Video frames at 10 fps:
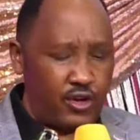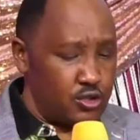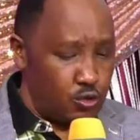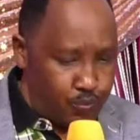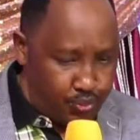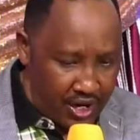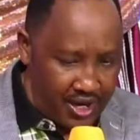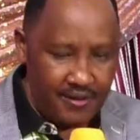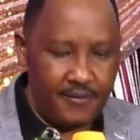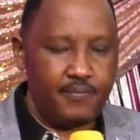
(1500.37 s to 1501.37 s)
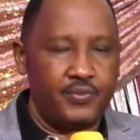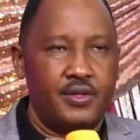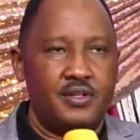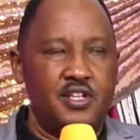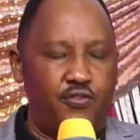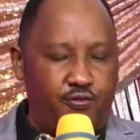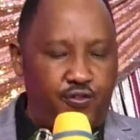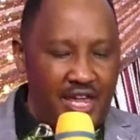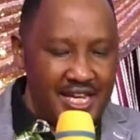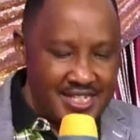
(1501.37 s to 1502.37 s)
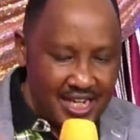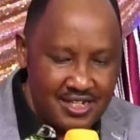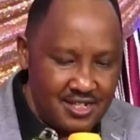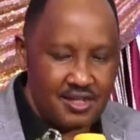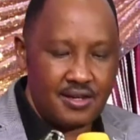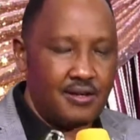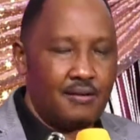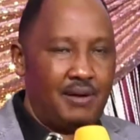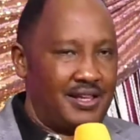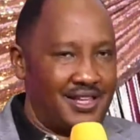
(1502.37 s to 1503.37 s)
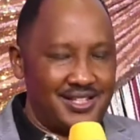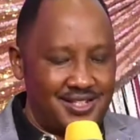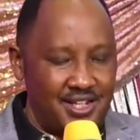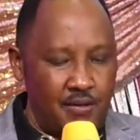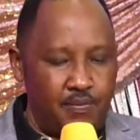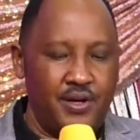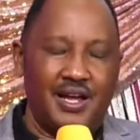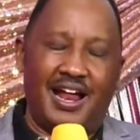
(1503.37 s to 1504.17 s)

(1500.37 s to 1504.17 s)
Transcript: failed to pray, defeated by their sleep,